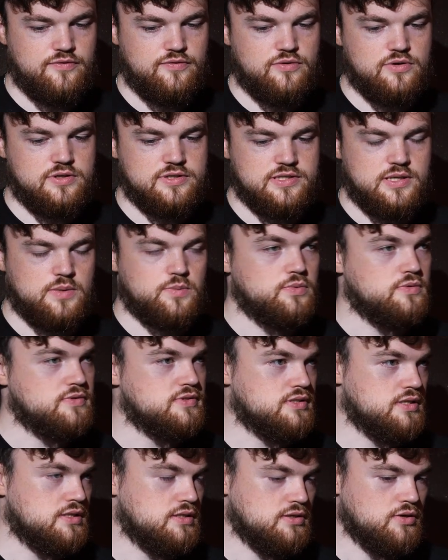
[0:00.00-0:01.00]
for example,
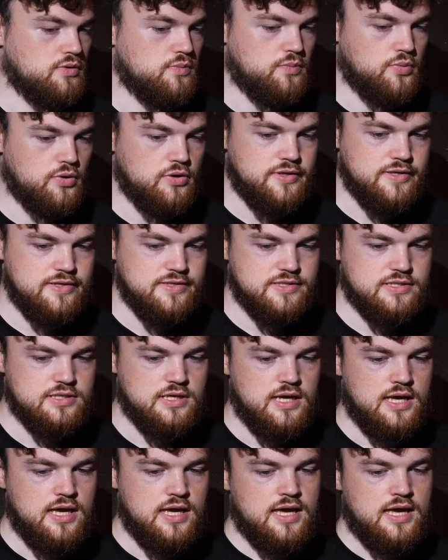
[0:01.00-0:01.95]
styled components.